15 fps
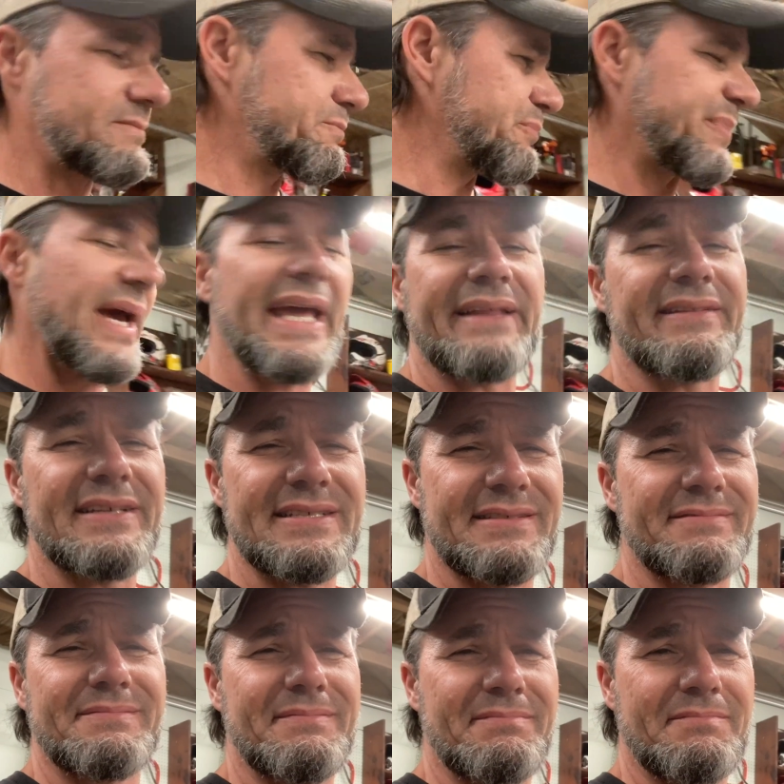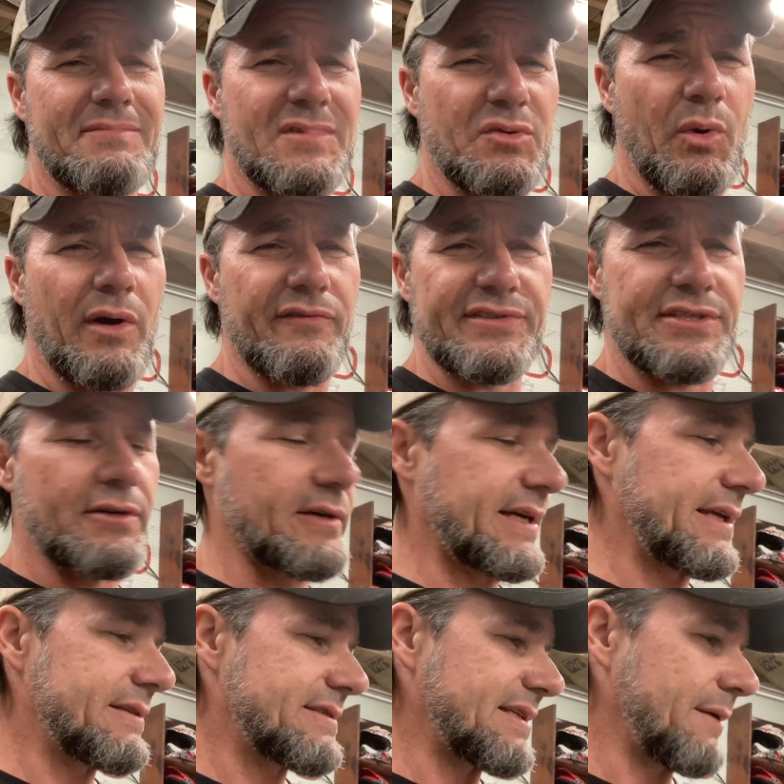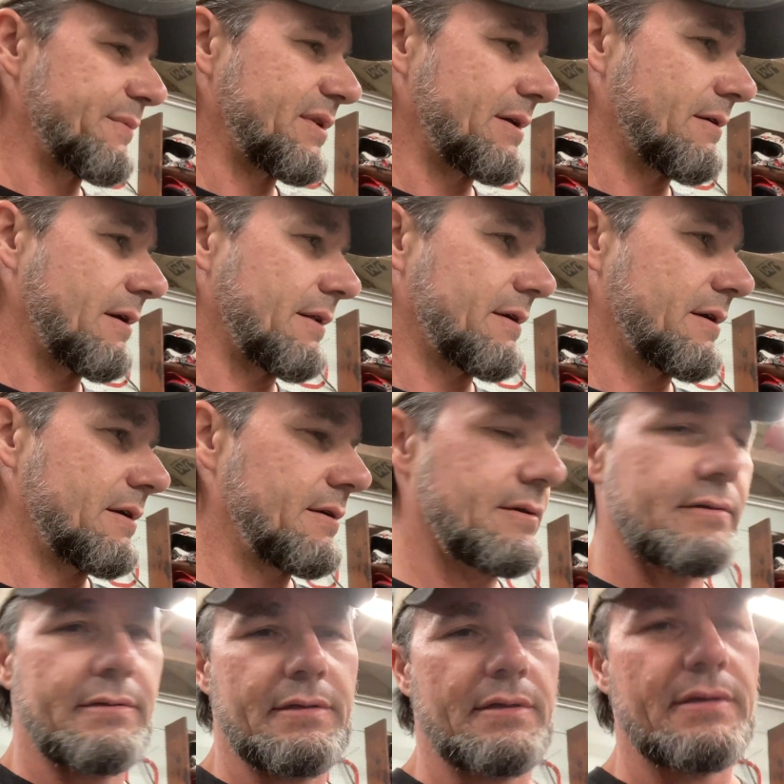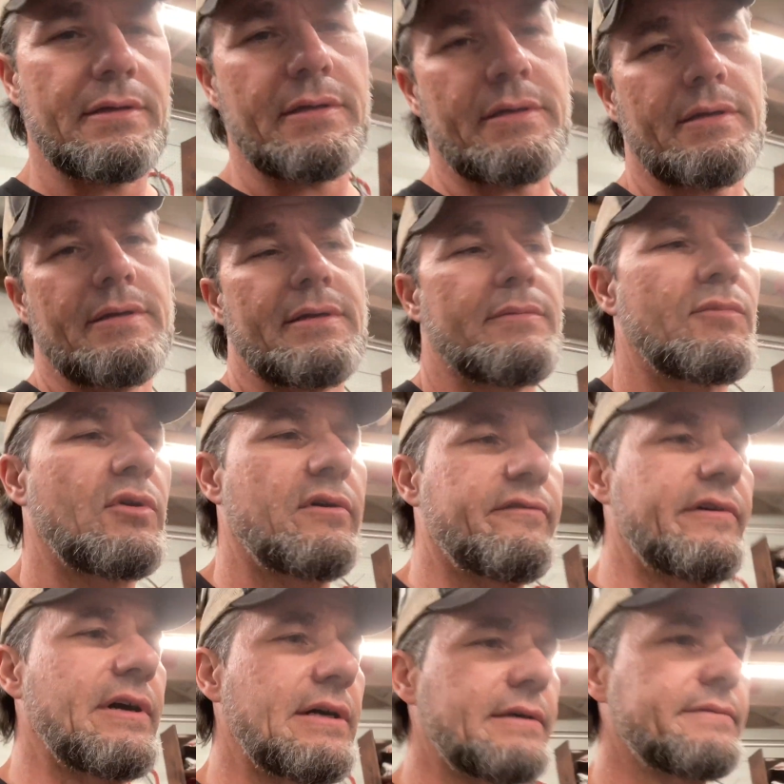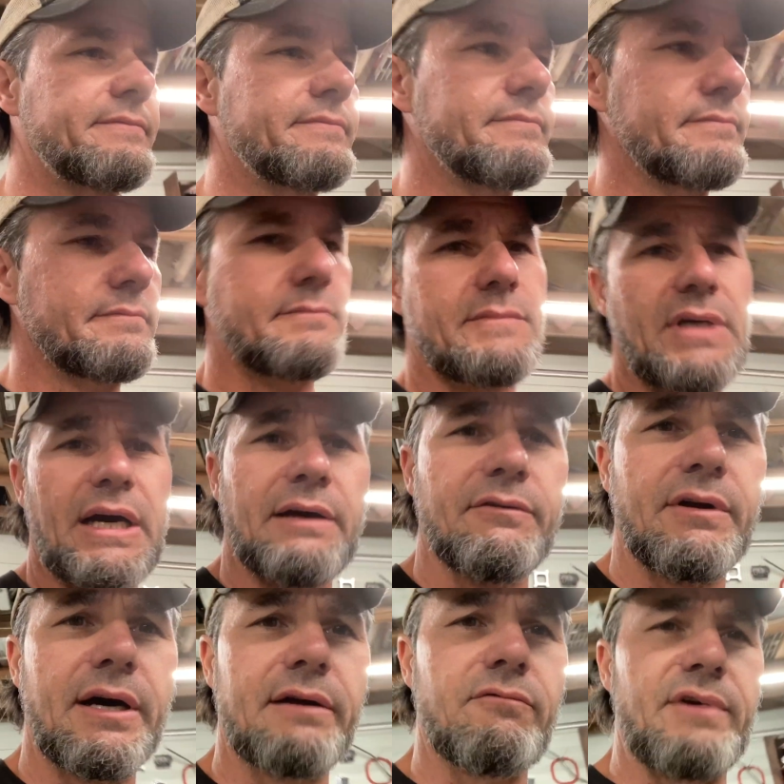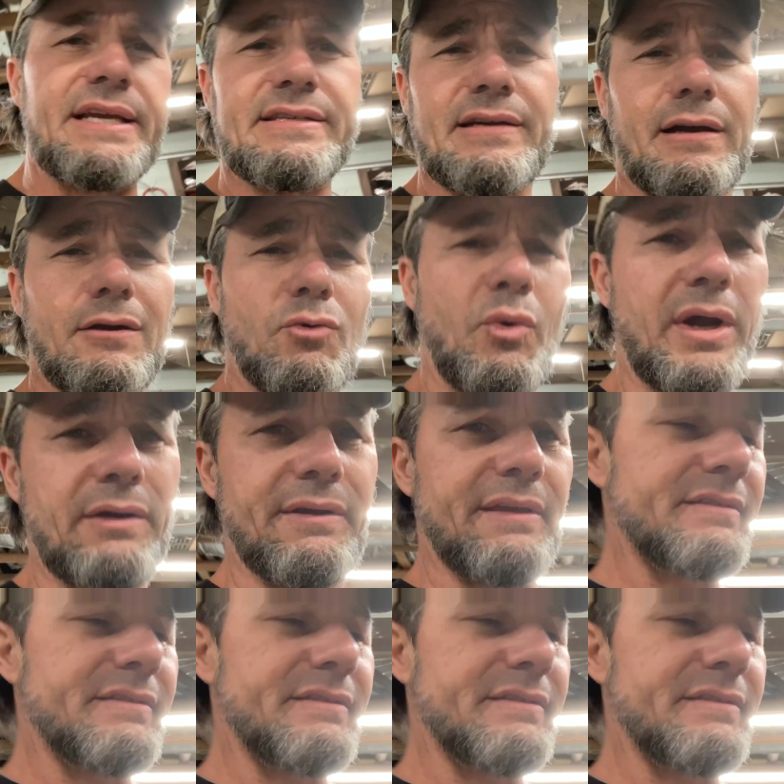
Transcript: painless 12 circuit something or other, or of a hot rod race car wiring